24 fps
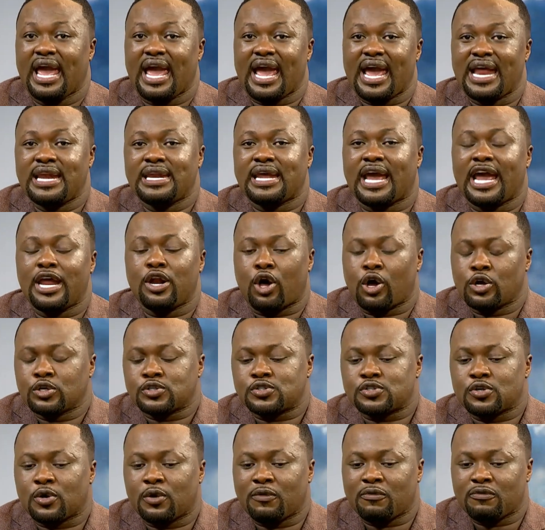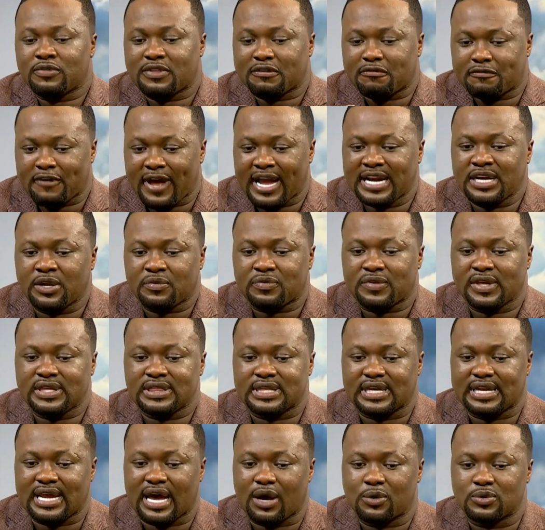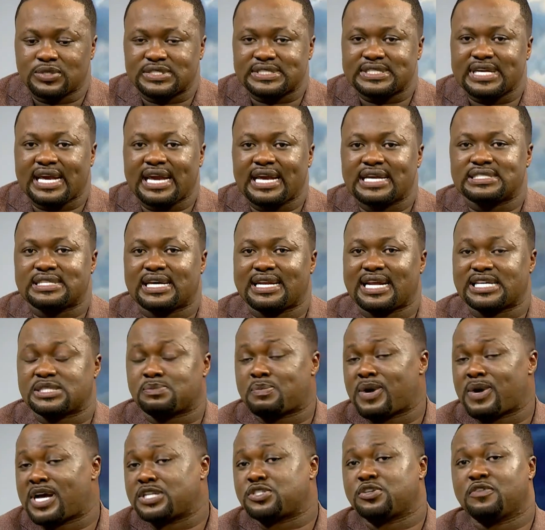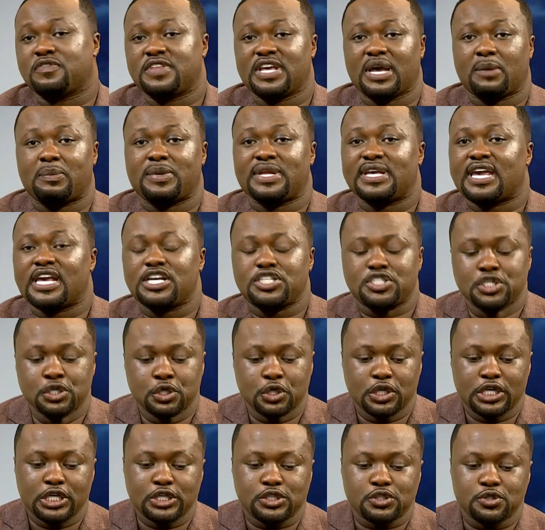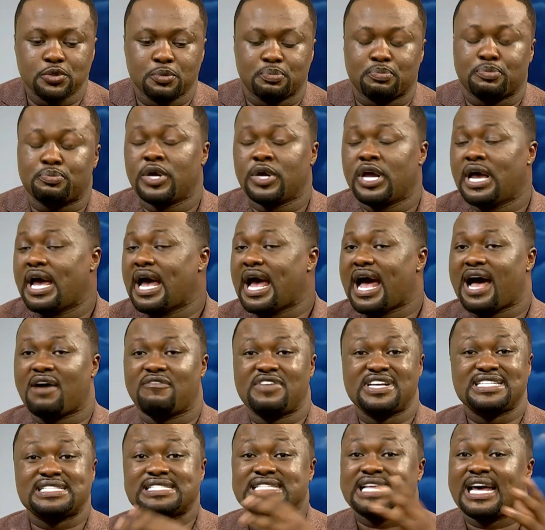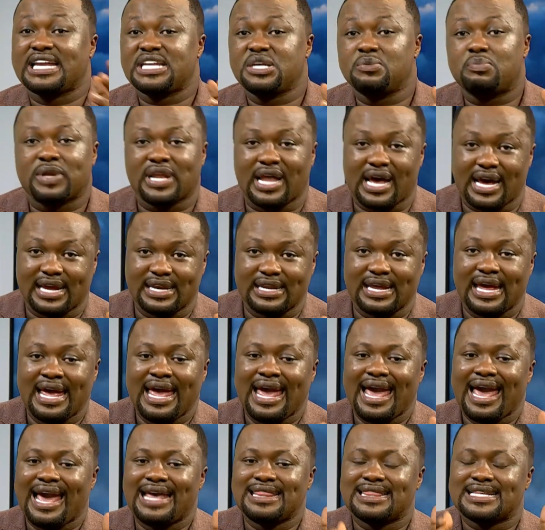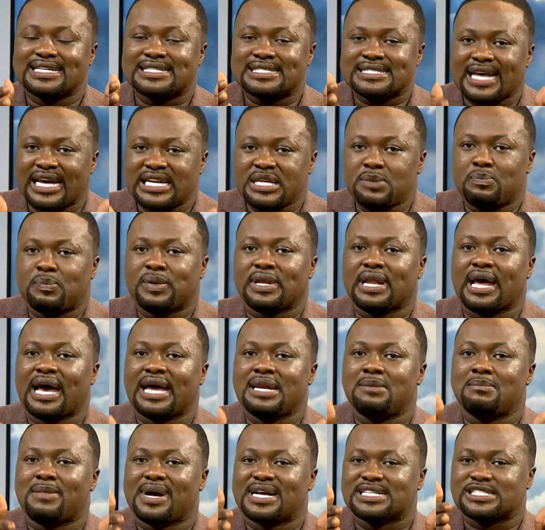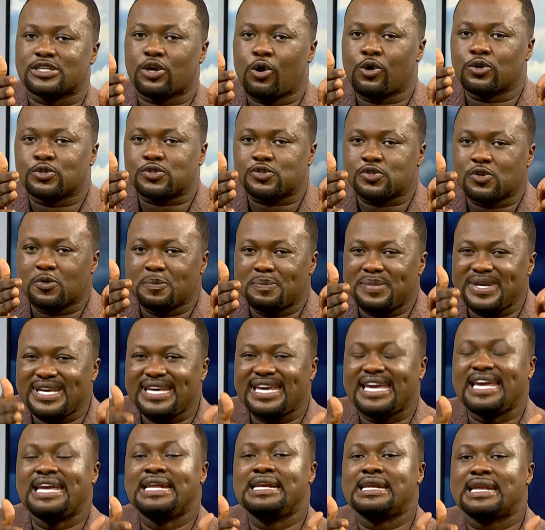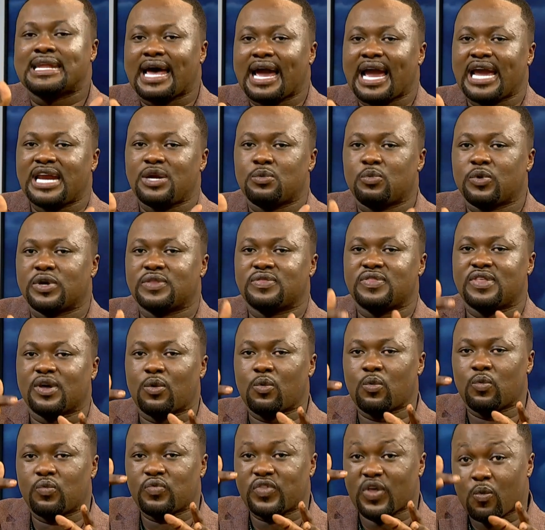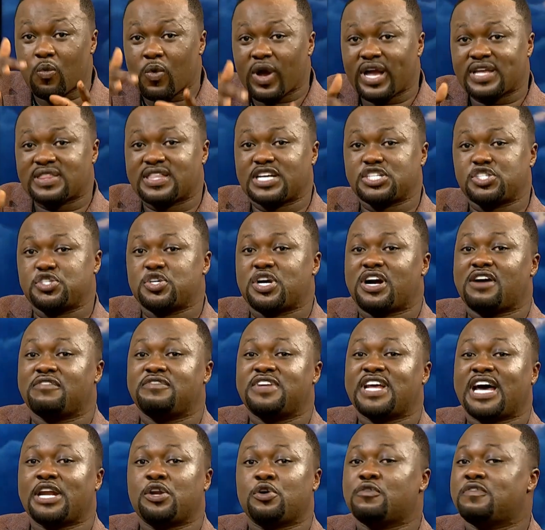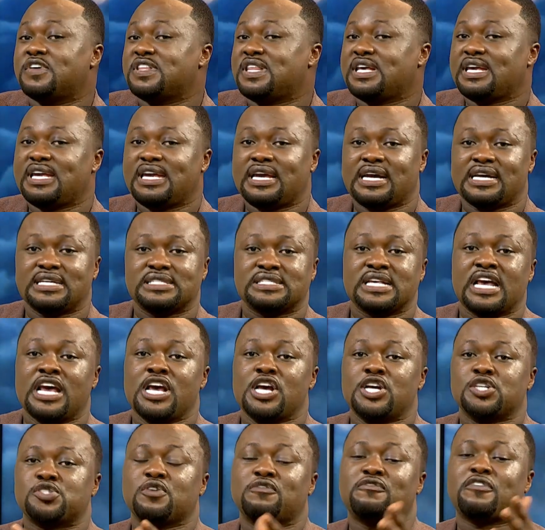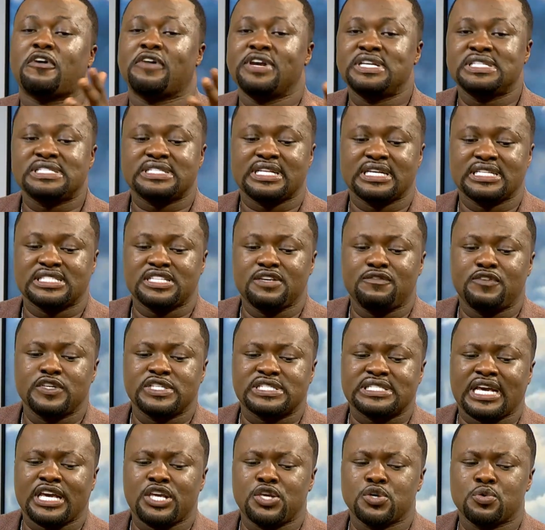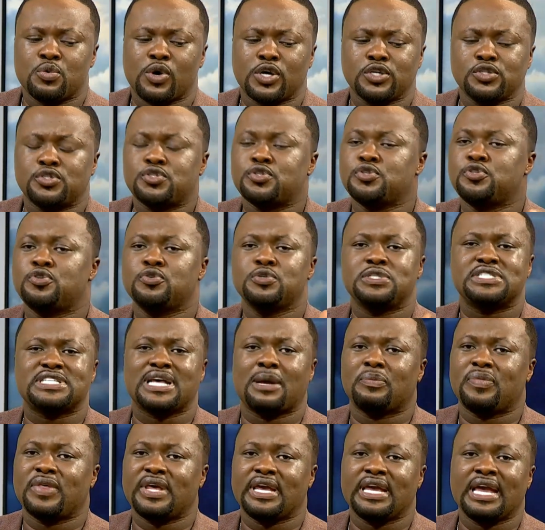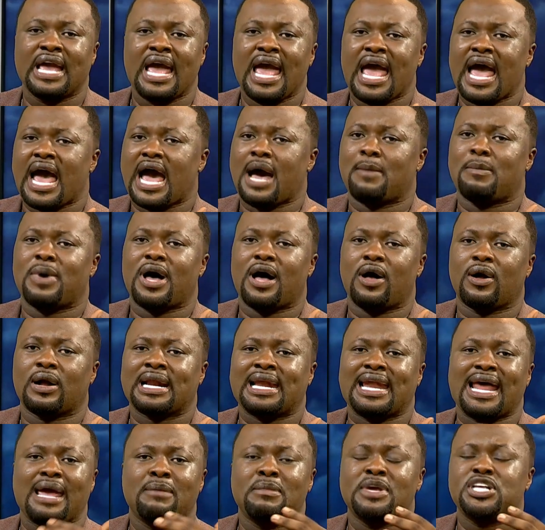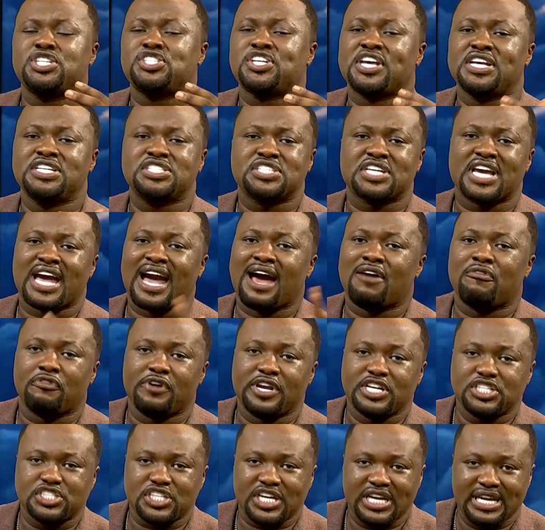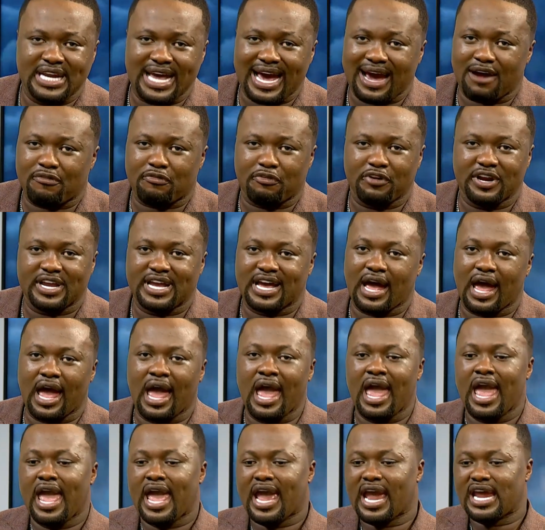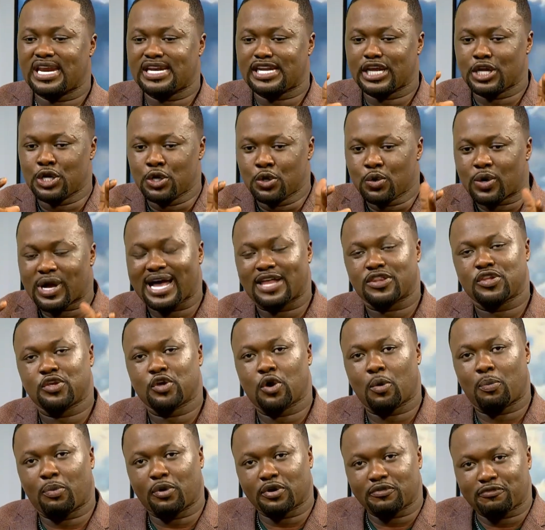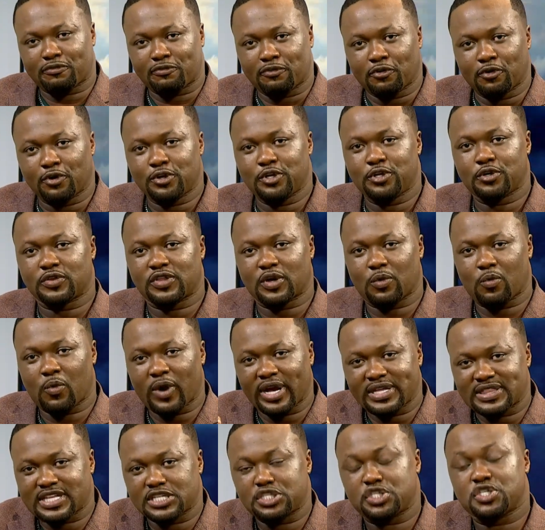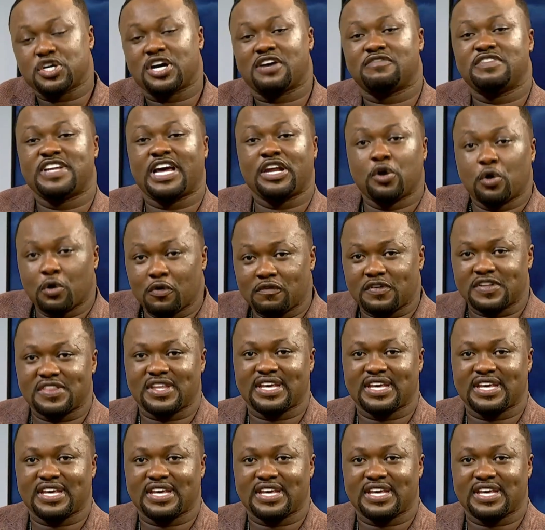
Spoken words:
And also, the final thing that I will say is that as part of the application, you need to have a study plan. And the study plan must also be in line with the work that you have done over the years. So for instance, if you say you want to do something about climate change coverage in Africa, and they look at your portfolio, the work that you have done over the